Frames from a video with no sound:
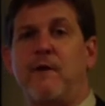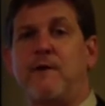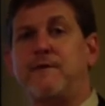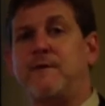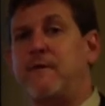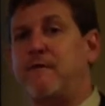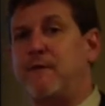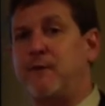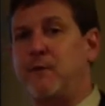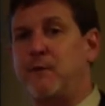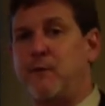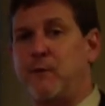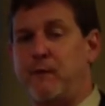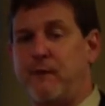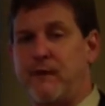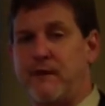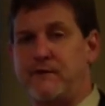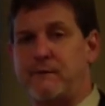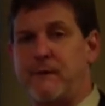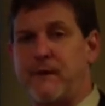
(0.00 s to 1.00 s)
We also have a Google
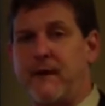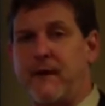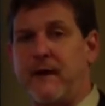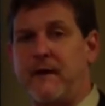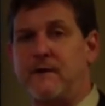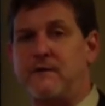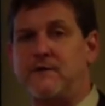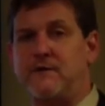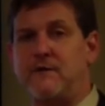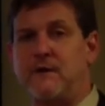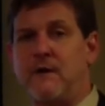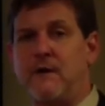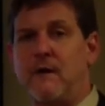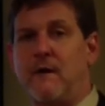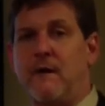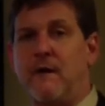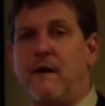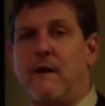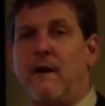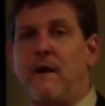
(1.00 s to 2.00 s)
Plus page
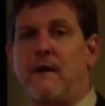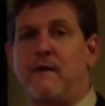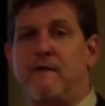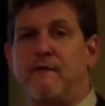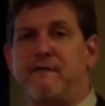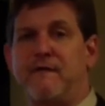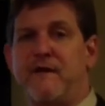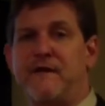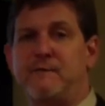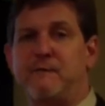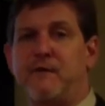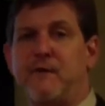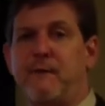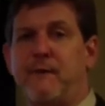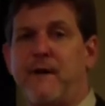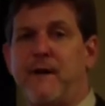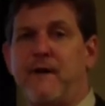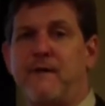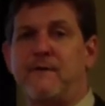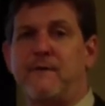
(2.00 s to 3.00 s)
and a
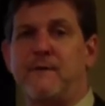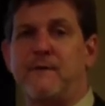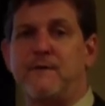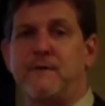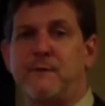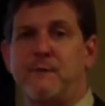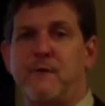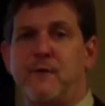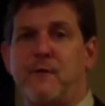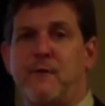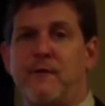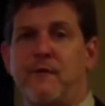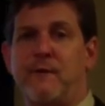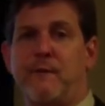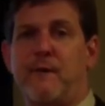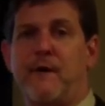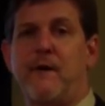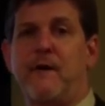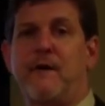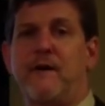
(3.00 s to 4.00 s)
Facebook page. Those are both
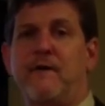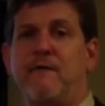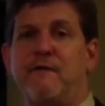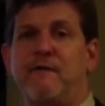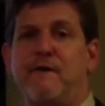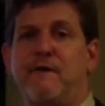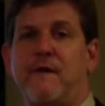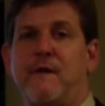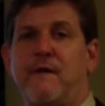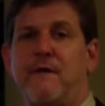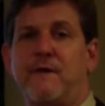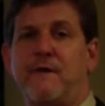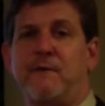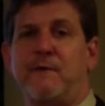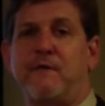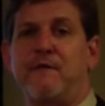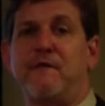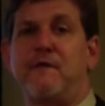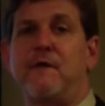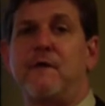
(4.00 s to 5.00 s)
American Fidelity
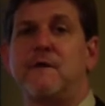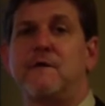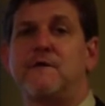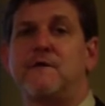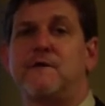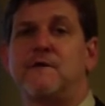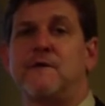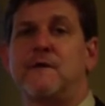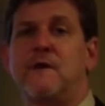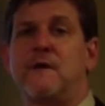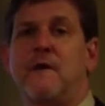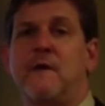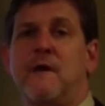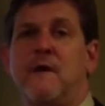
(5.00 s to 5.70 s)
Reverse.